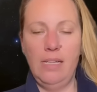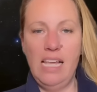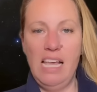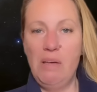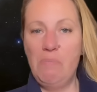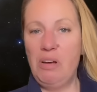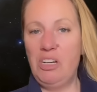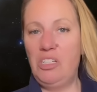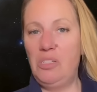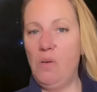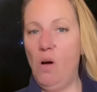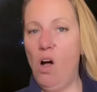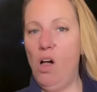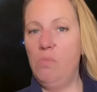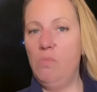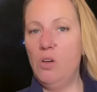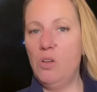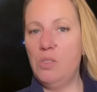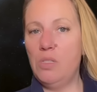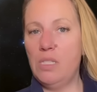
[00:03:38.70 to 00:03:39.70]
But you
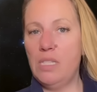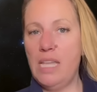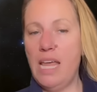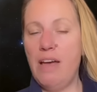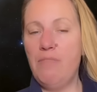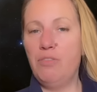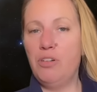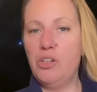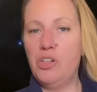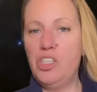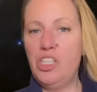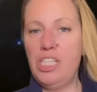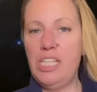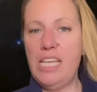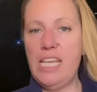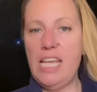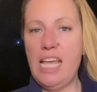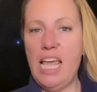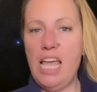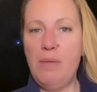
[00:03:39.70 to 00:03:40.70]
almost never
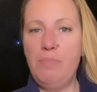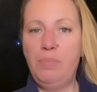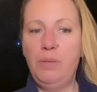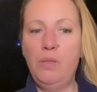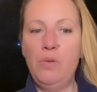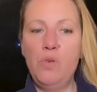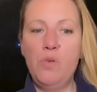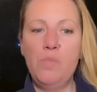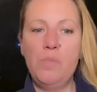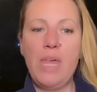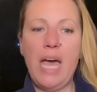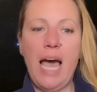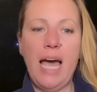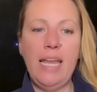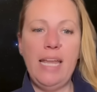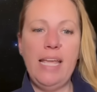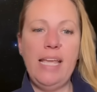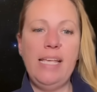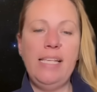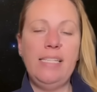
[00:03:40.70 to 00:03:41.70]
see a plume
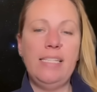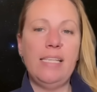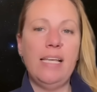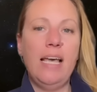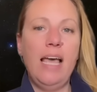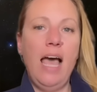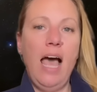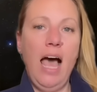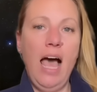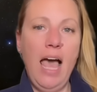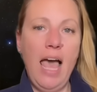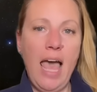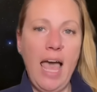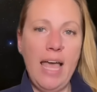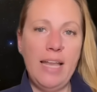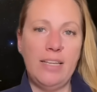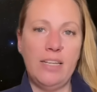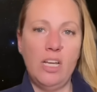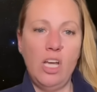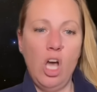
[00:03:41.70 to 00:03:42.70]
that is
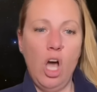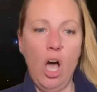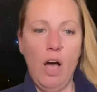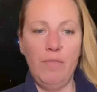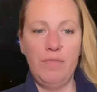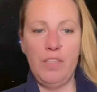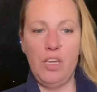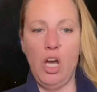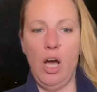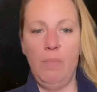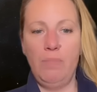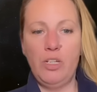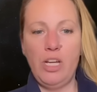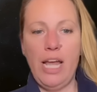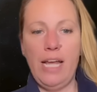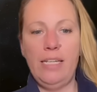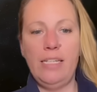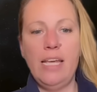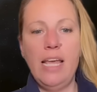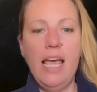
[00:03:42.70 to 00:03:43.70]
ahead of the
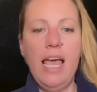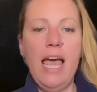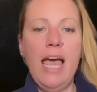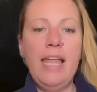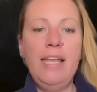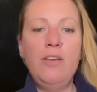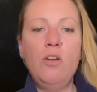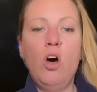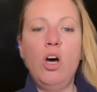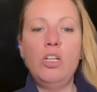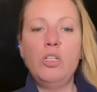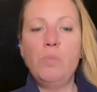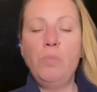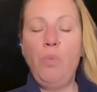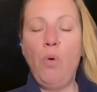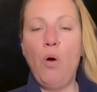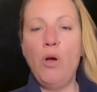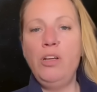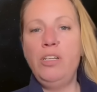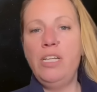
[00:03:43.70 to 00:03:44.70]
object and
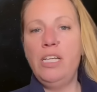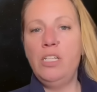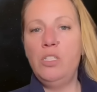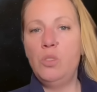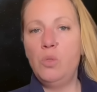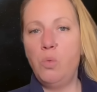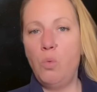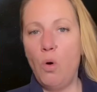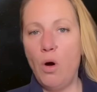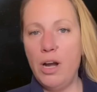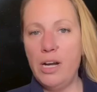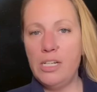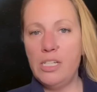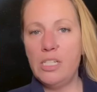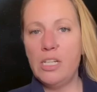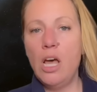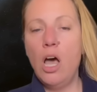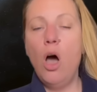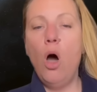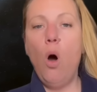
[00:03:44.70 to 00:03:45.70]
not pointing
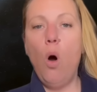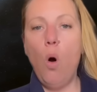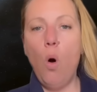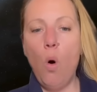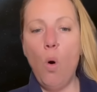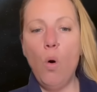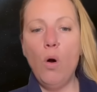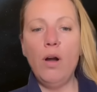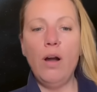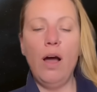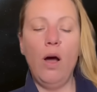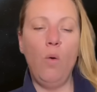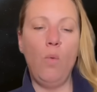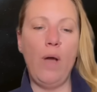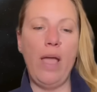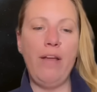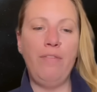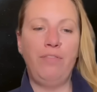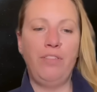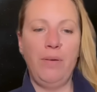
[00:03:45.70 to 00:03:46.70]
towards or
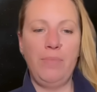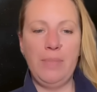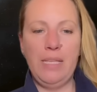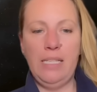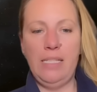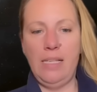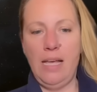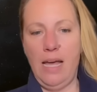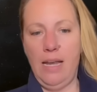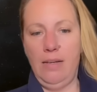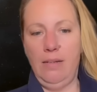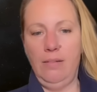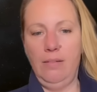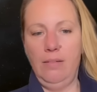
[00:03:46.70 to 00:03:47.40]
away from the sun.